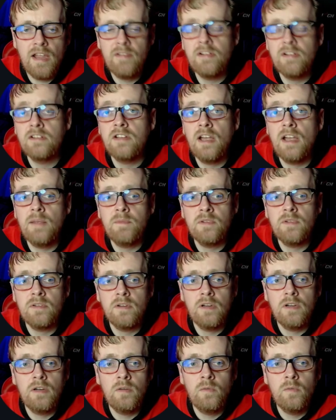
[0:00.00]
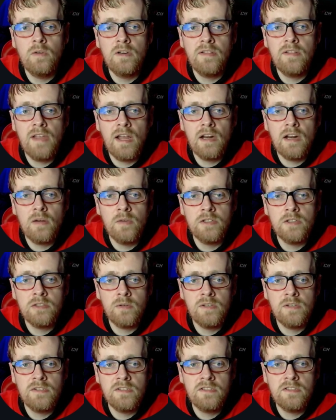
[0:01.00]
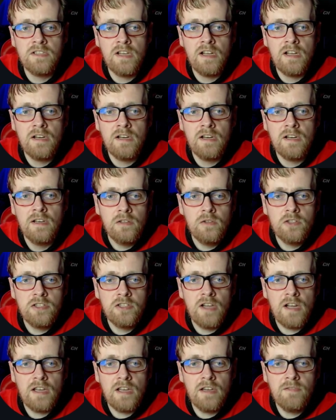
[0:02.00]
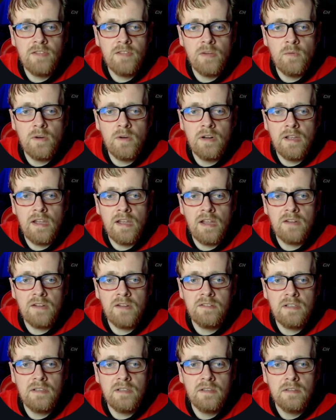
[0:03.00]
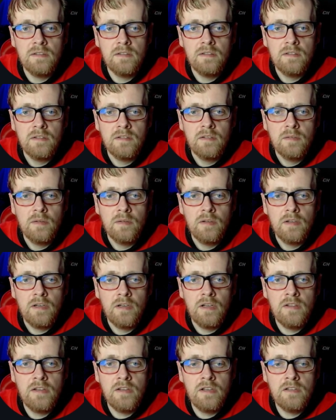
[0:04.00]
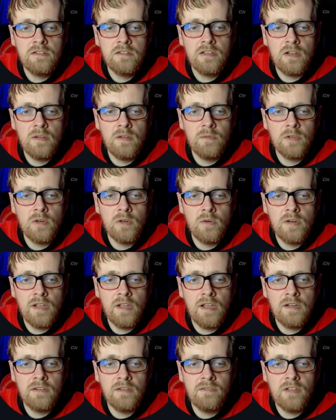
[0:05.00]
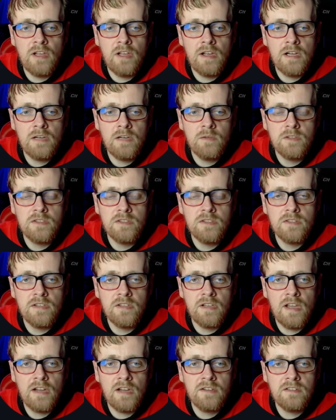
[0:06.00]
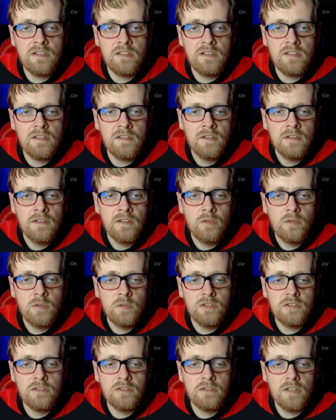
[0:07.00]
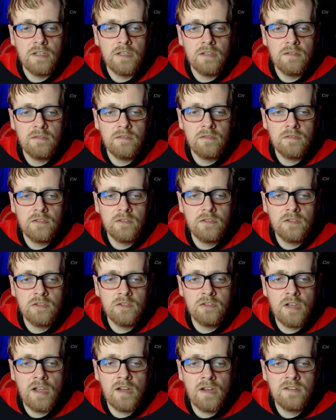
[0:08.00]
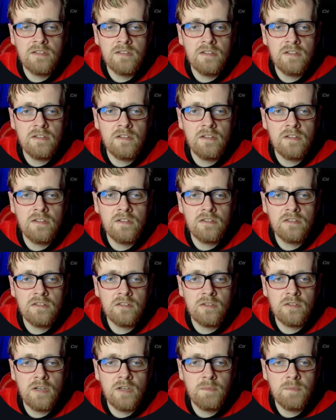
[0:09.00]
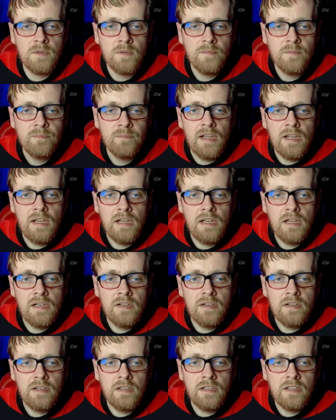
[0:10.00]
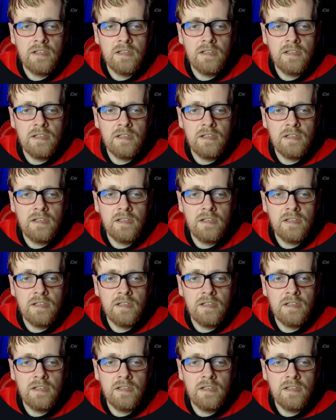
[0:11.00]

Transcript: they haven't typed uh, one of the adequate choices yet, you check if they want to exit and then tell them to go to end of line, which is the exit, which is like to exit the script. And